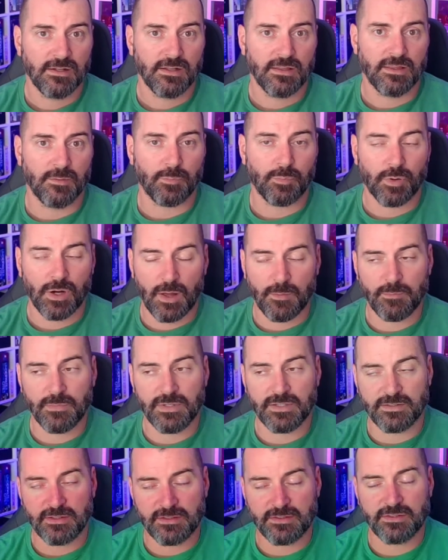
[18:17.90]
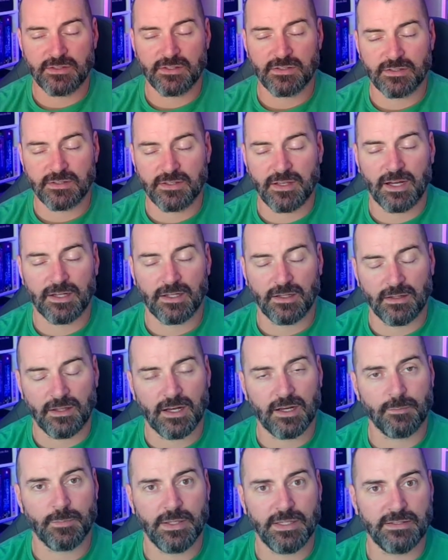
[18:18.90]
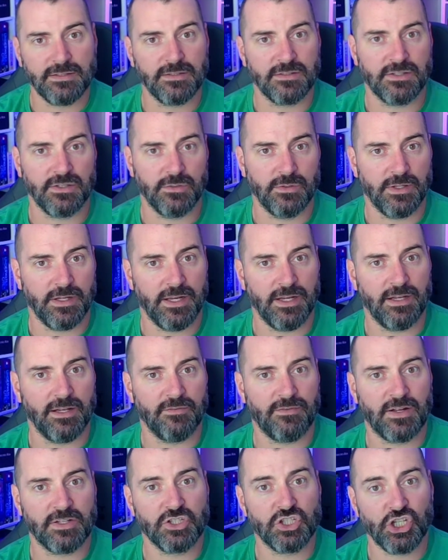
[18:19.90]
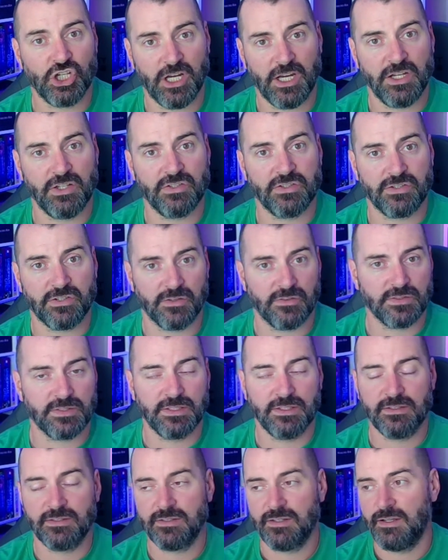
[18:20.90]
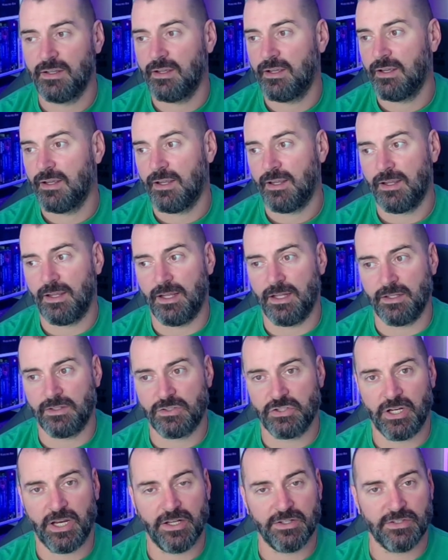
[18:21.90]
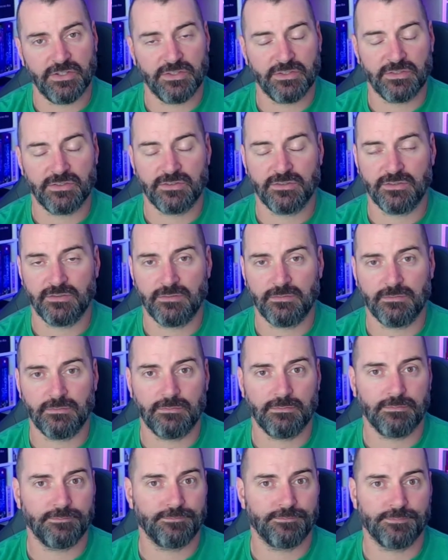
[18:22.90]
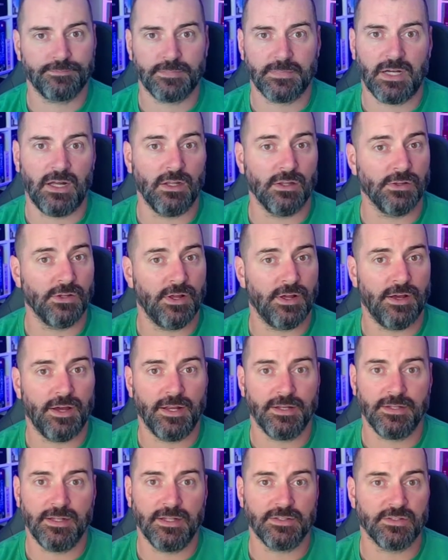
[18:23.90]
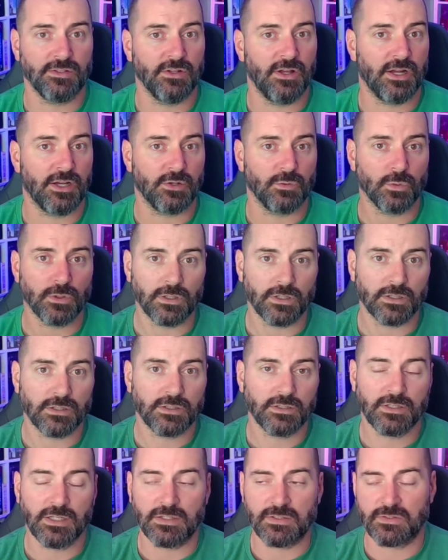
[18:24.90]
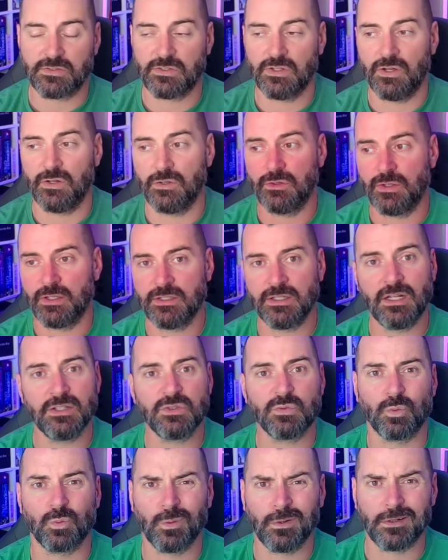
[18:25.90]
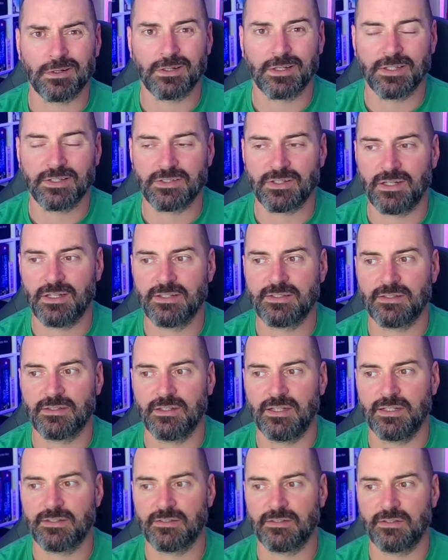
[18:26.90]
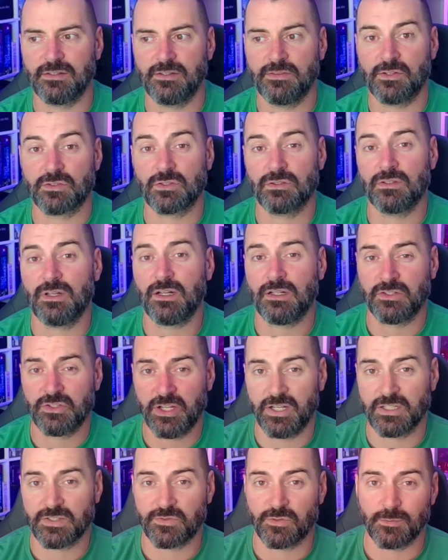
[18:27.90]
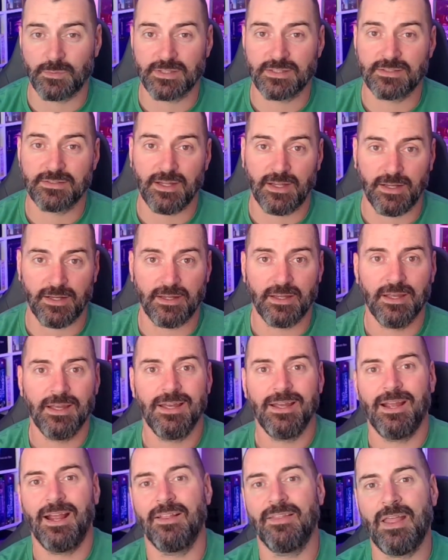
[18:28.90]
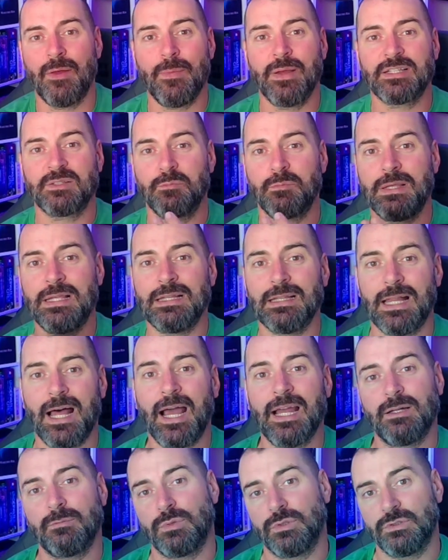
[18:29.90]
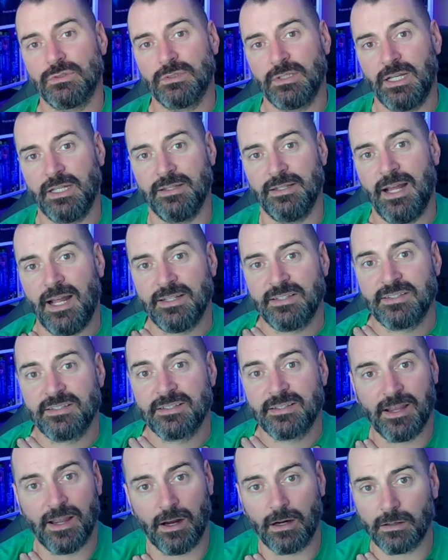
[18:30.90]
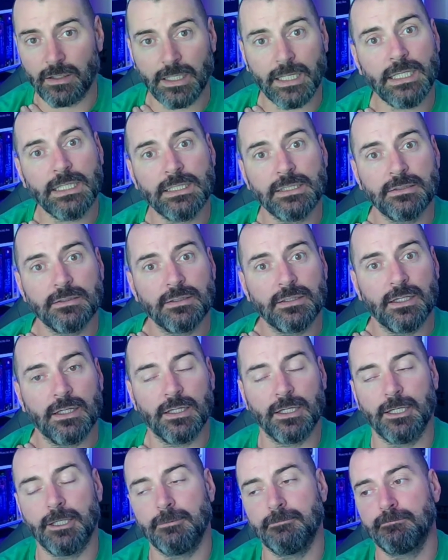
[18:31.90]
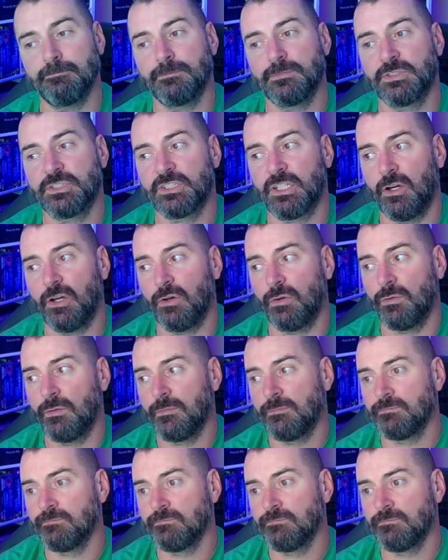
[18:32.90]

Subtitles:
The problem is it's just got a lot of pieces to it. And if I change services, it changes a lot. It's a lot of work. And so, and not just work, there's a lot of chance for mistake, and that makes me liable, and that's scary. So,